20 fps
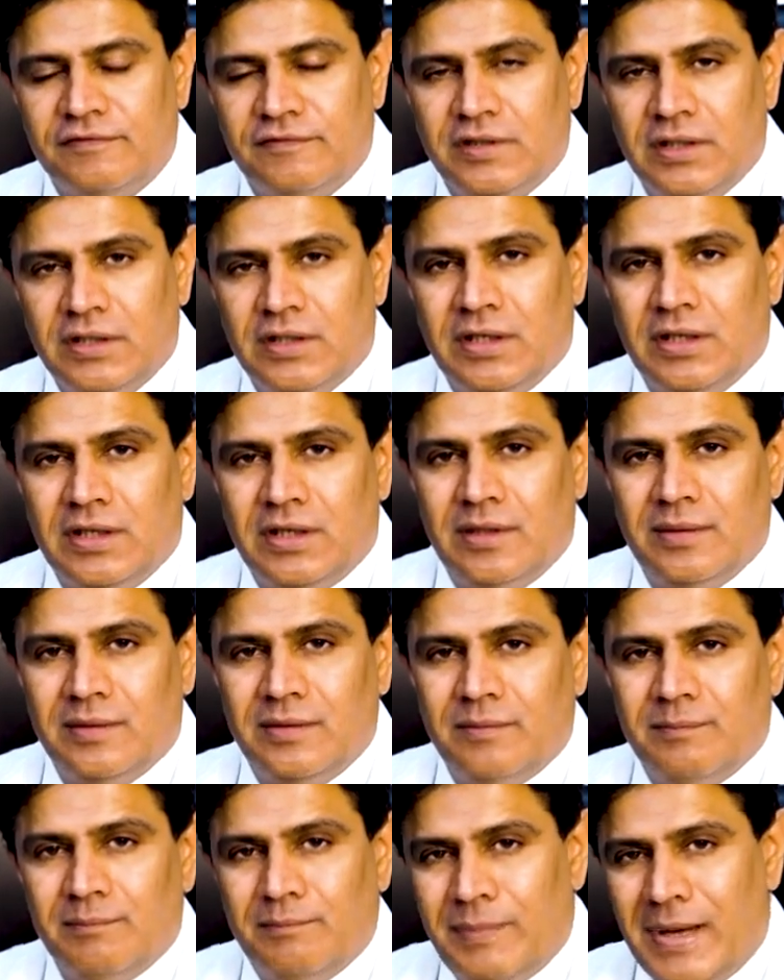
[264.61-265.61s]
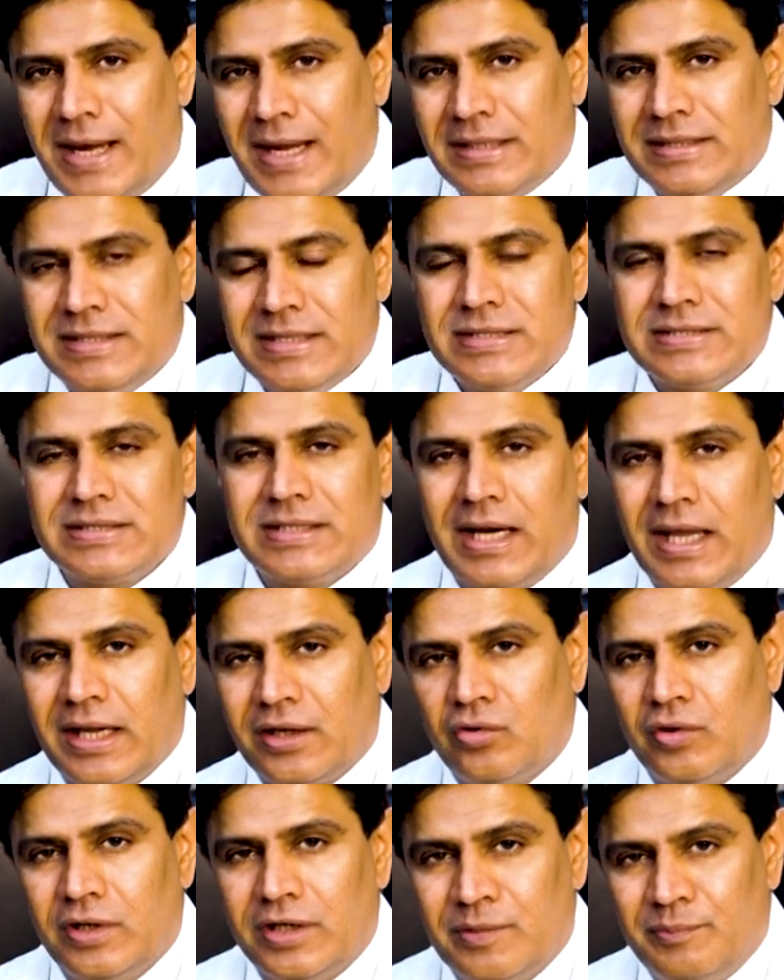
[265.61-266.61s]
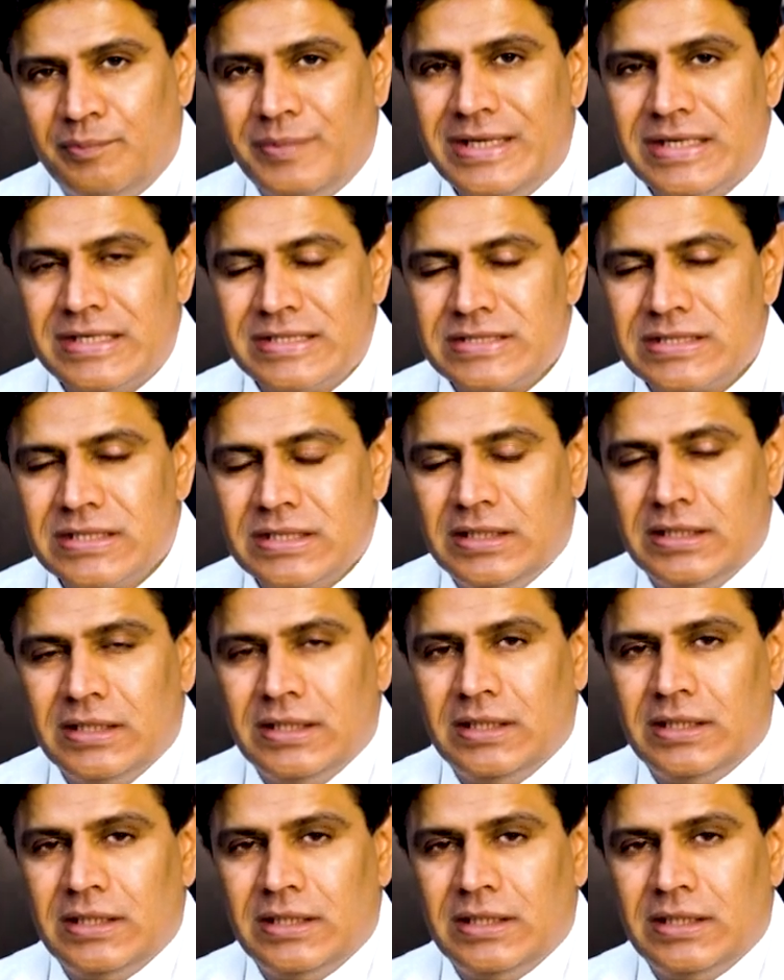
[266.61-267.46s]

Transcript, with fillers: off by these glycolic peels,